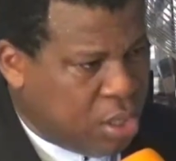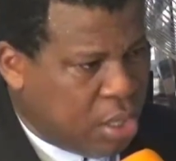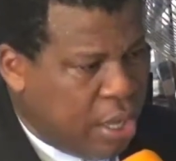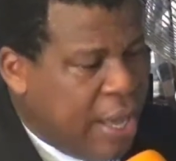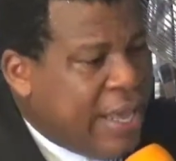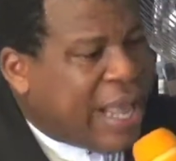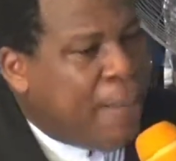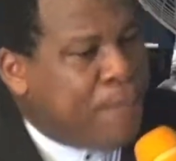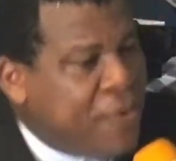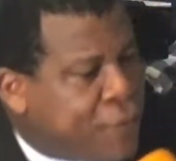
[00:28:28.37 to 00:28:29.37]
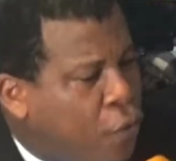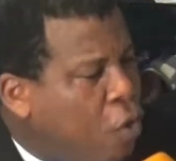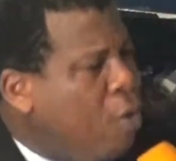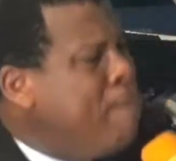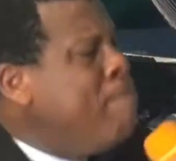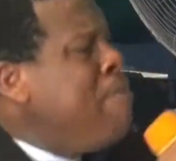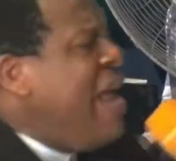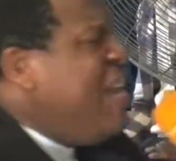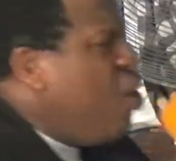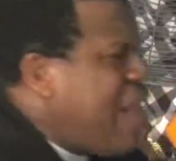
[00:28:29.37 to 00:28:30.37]
It can be for,
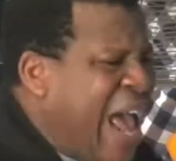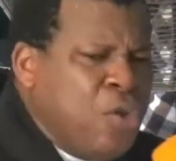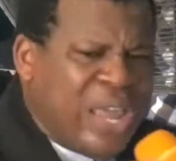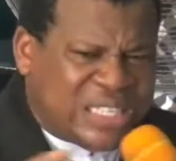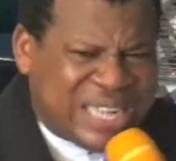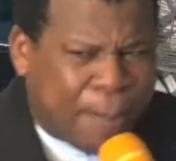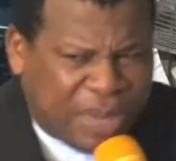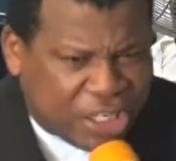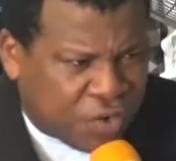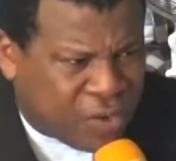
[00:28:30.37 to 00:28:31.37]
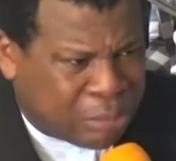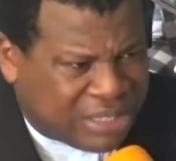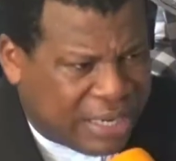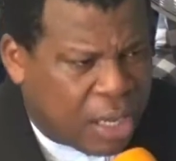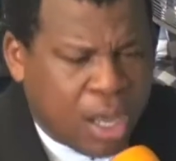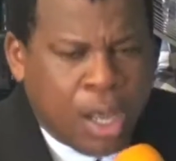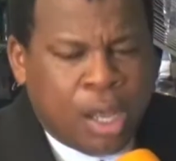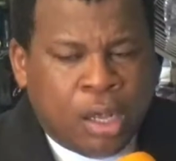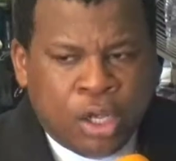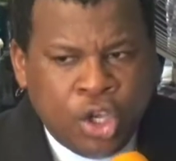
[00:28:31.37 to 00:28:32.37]
you know, are you getting the application of what I'm saying?
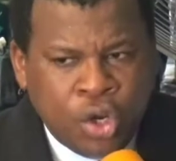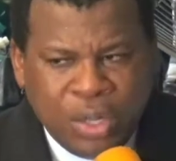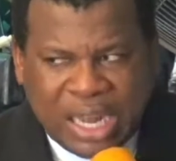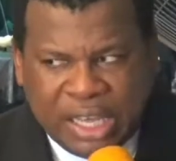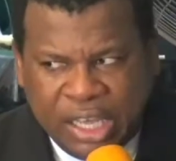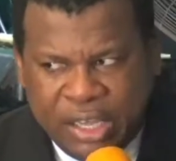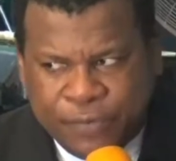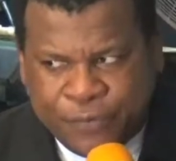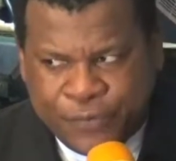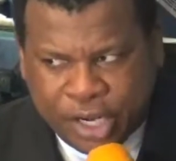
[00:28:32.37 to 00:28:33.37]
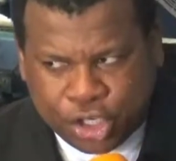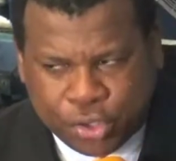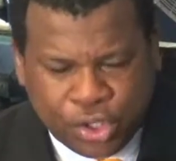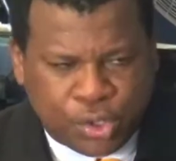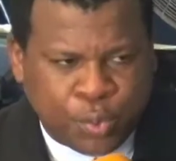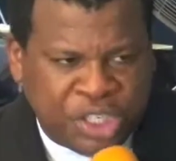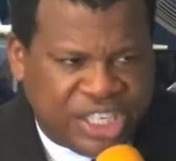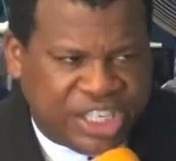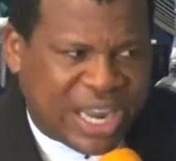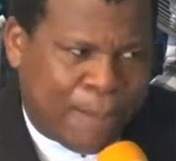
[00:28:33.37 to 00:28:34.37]
You know that in virtues, we
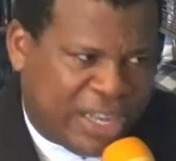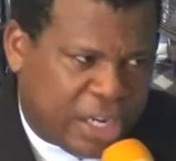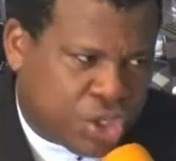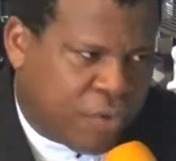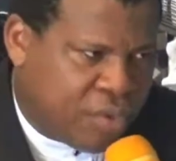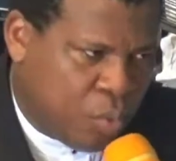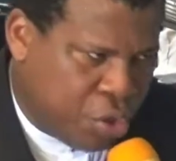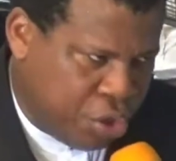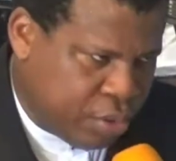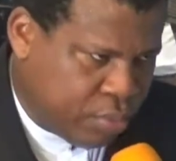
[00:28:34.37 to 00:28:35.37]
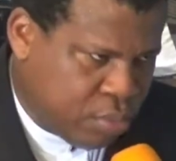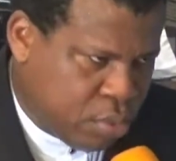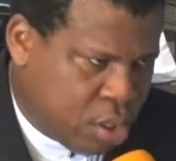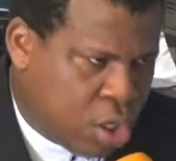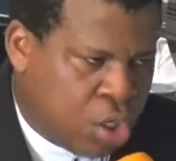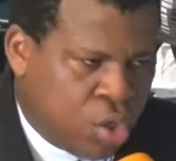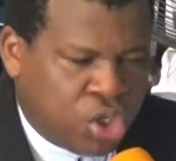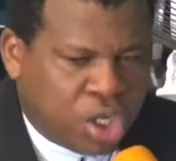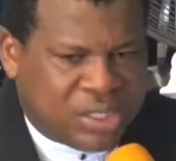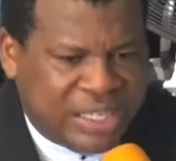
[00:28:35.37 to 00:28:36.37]
teach application of the word. Don't
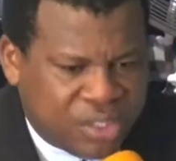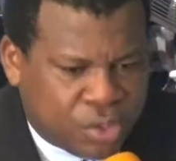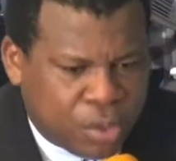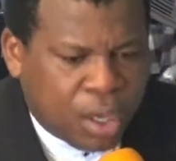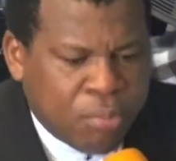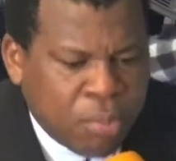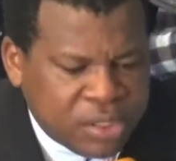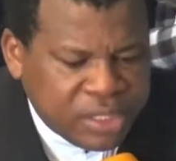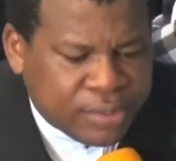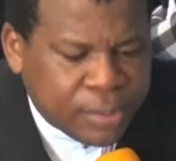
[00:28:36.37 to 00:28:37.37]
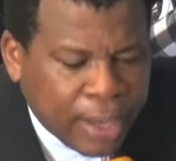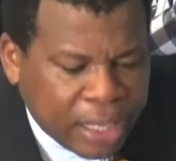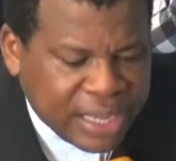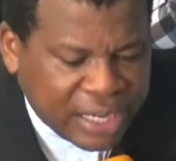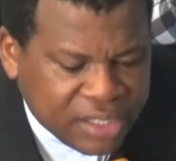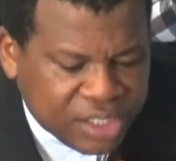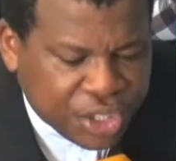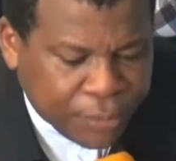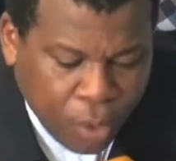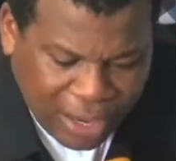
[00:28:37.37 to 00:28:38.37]
just listen to Moses entered the ship.
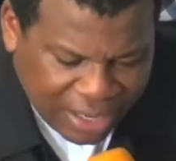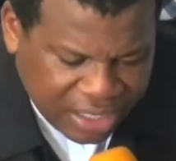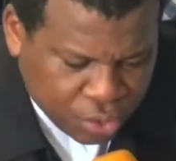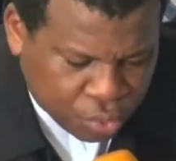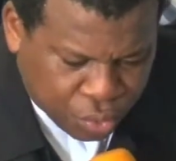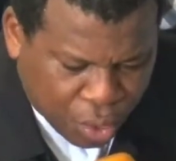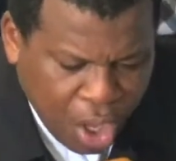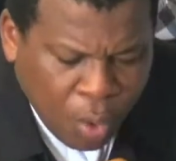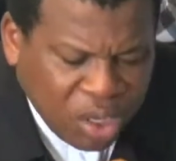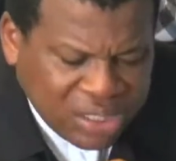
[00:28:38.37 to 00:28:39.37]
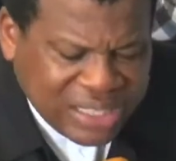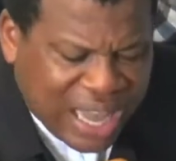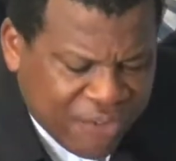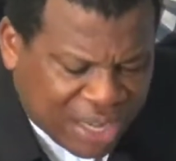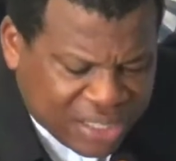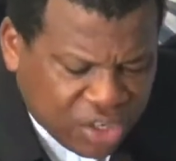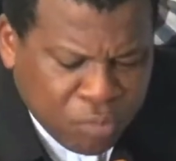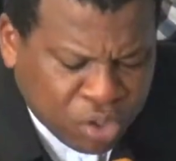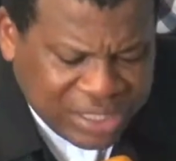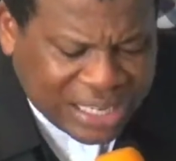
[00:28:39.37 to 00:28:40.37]
What is the advantage of
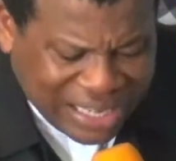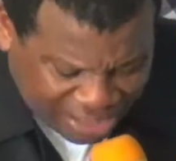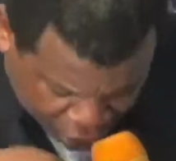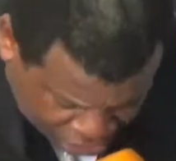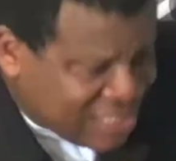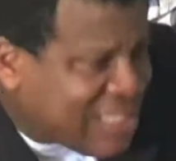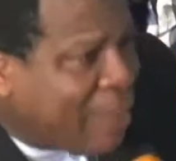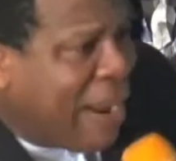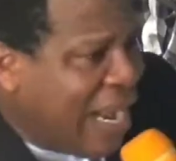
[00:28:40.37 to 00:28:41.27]
Moses entering inside my life